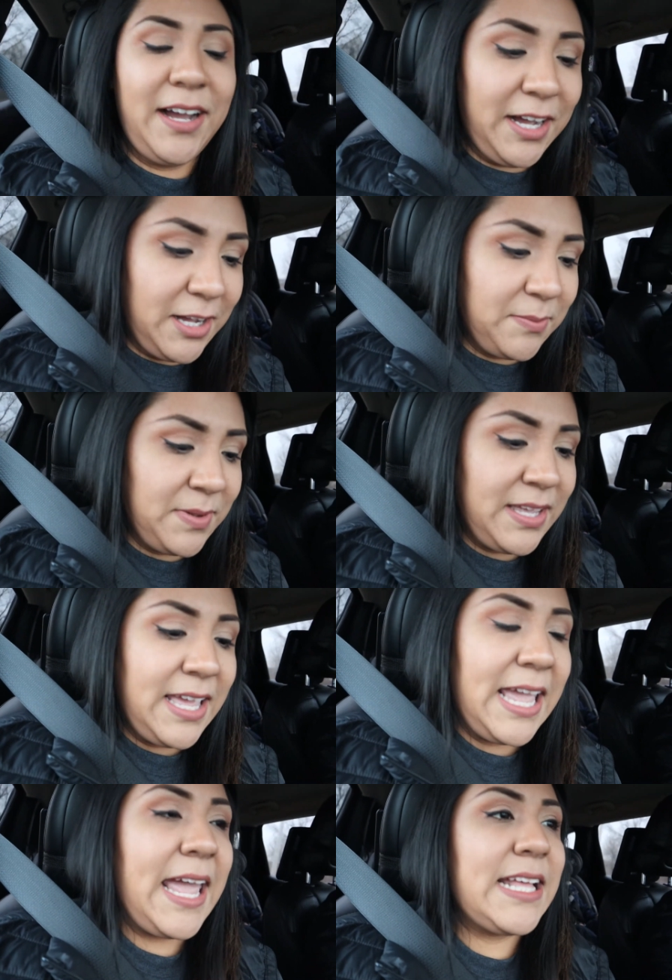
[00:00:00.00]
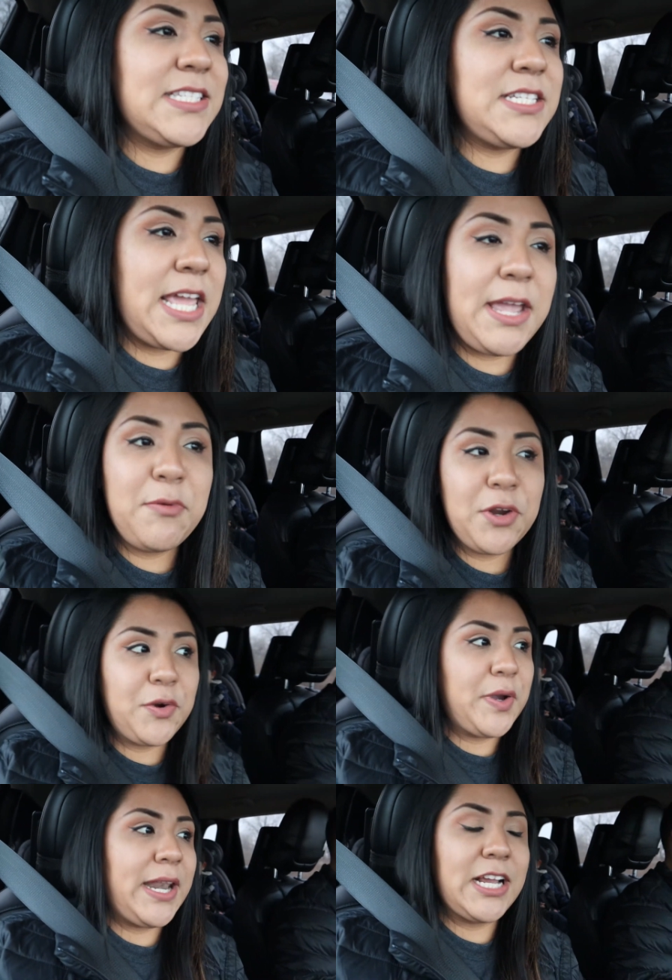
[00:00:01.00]
Um, and today we're
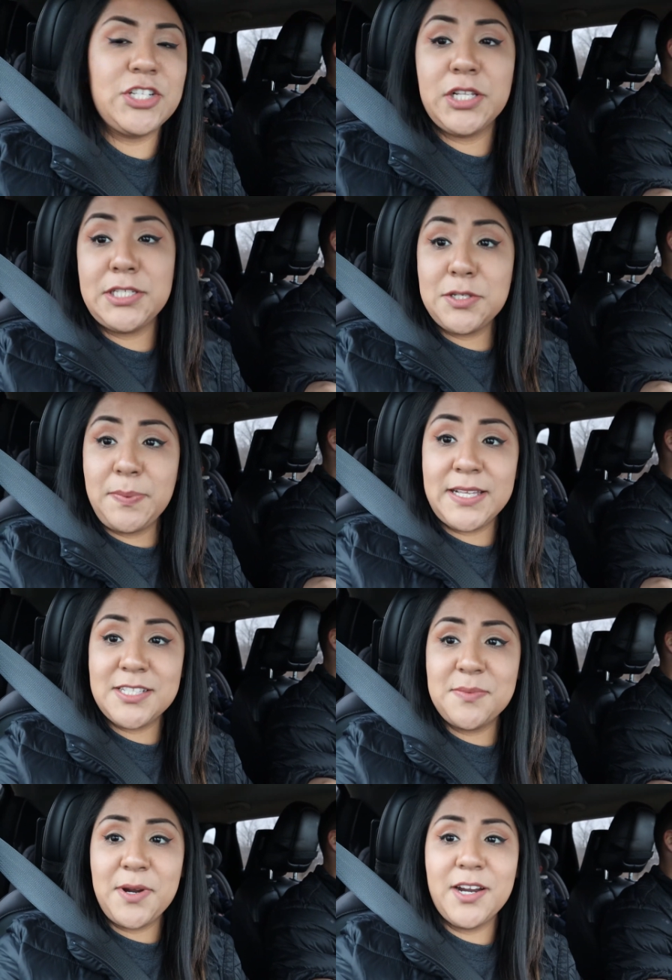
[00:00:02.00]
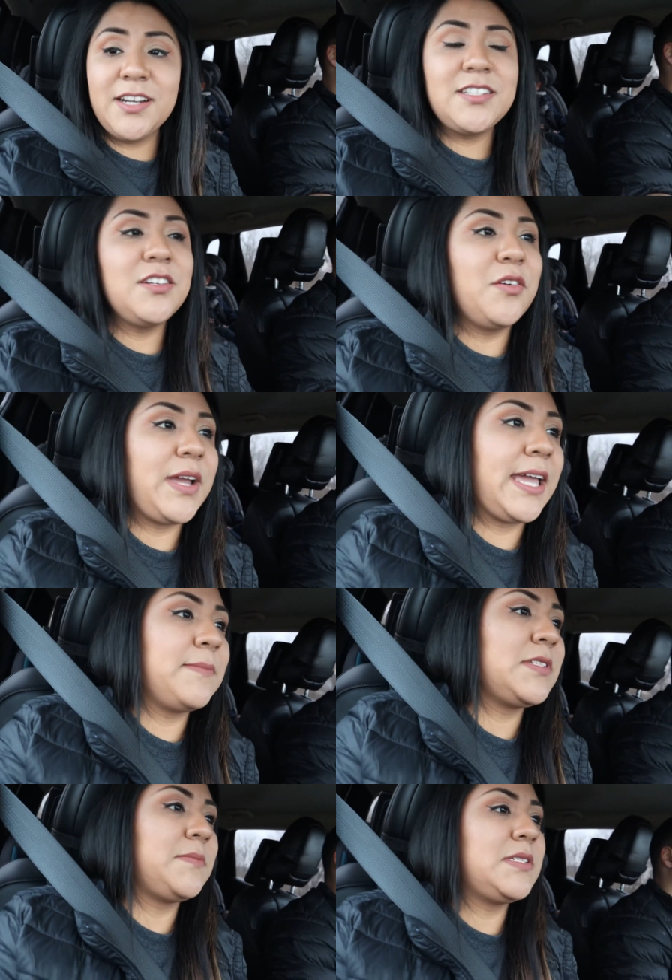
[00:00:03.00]
going actually to PetSmart to go get
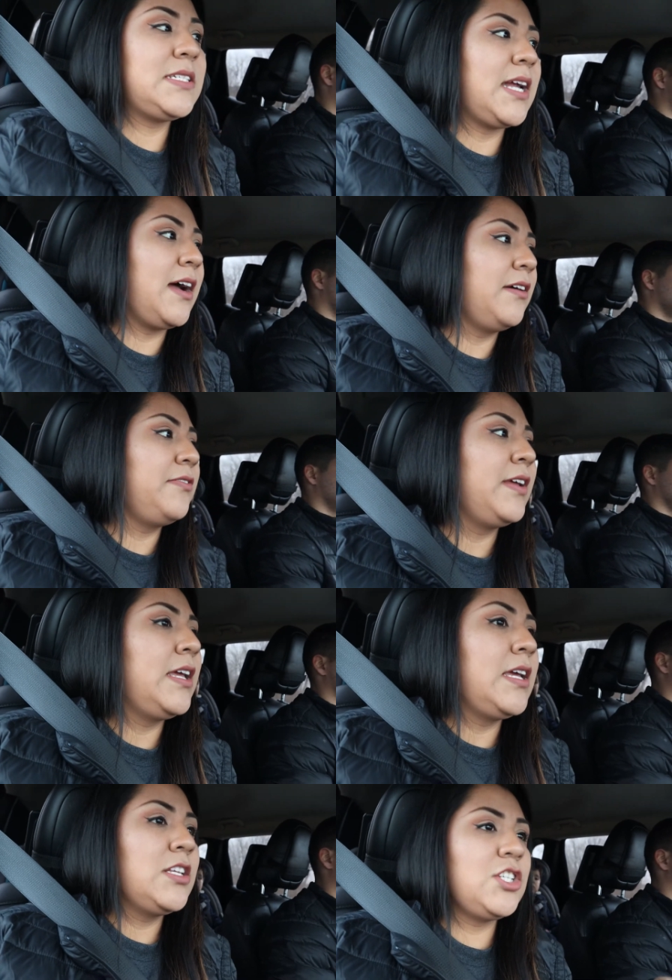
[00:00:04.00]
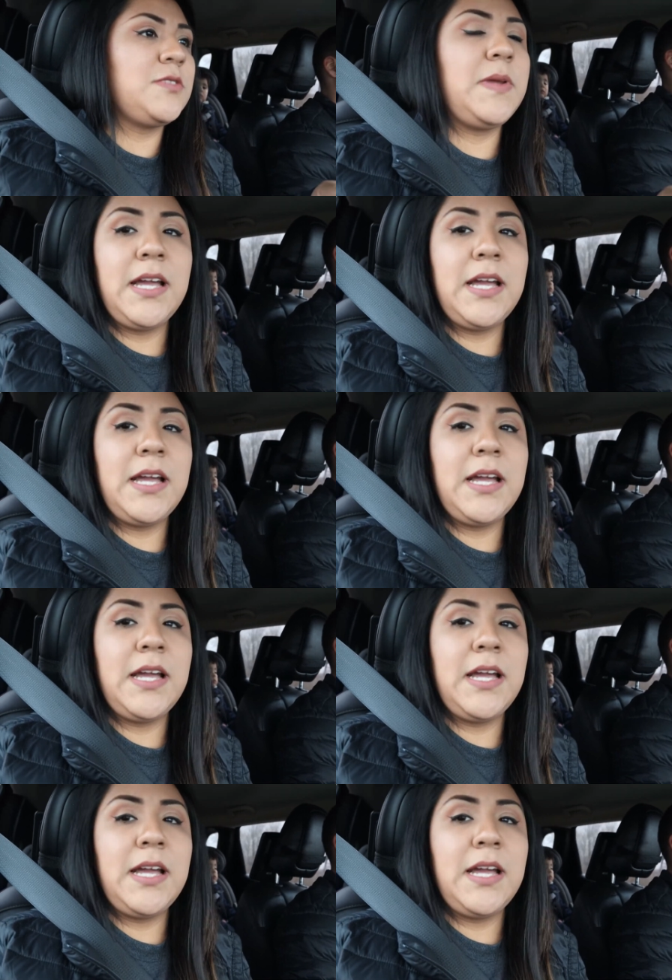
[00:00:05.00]
him some stuff just